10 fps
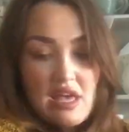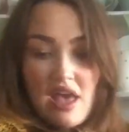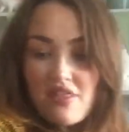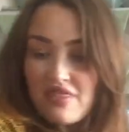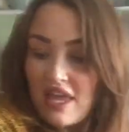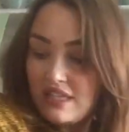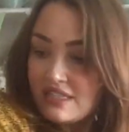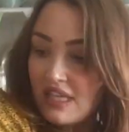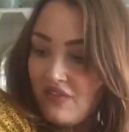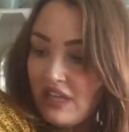And then
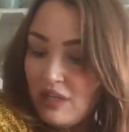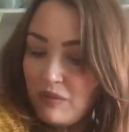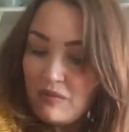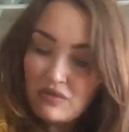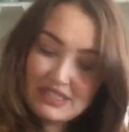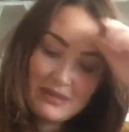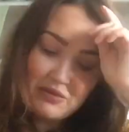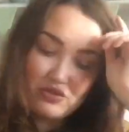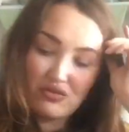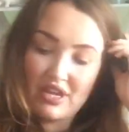to give it a little bit more
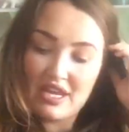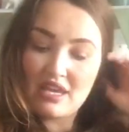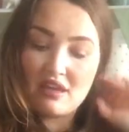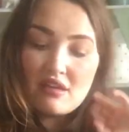symmetry,